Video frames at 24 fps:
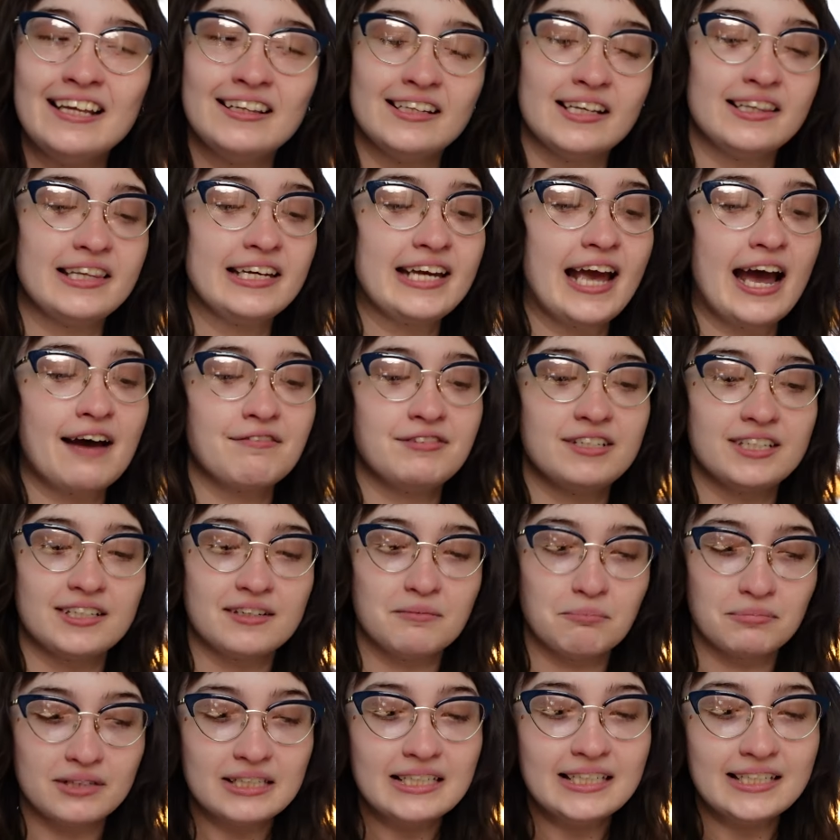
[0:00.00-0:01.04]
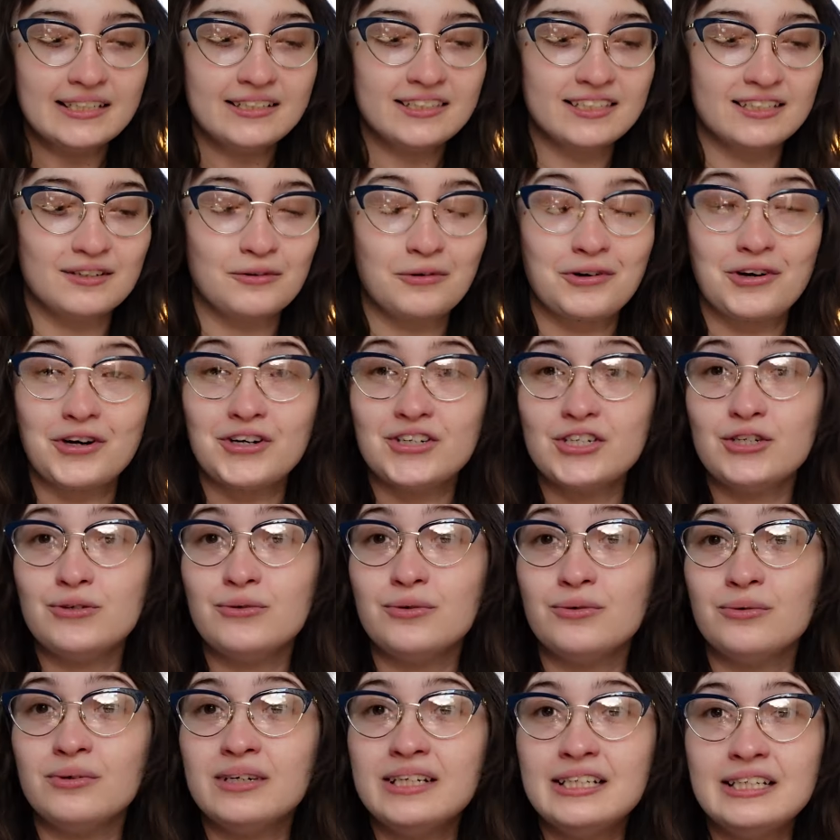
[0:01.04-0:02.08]
that they have to complete in order
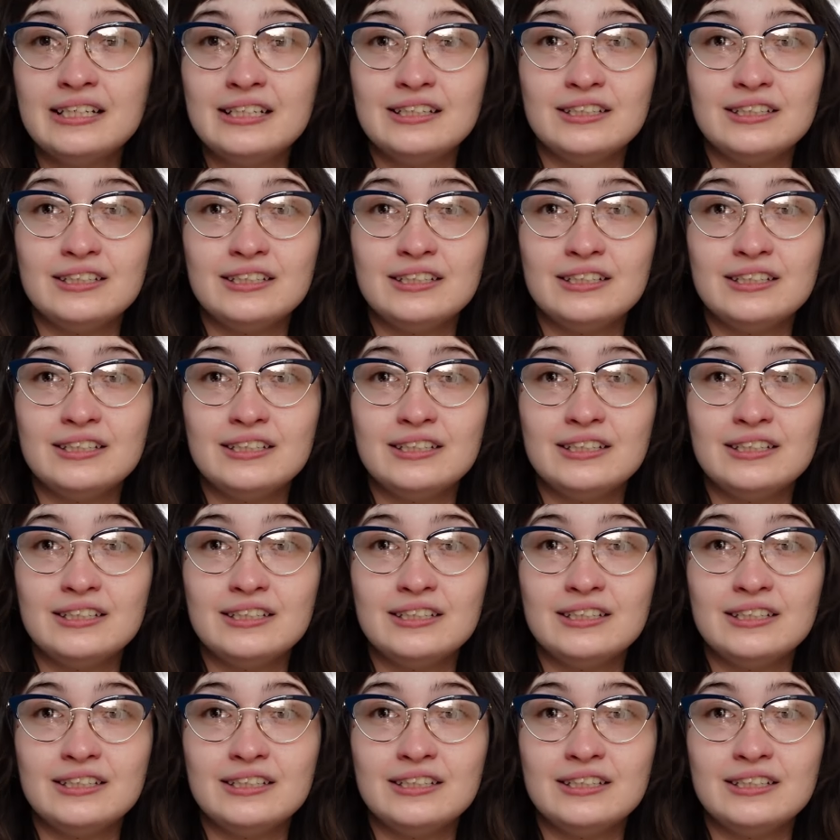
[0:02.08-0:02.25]
to,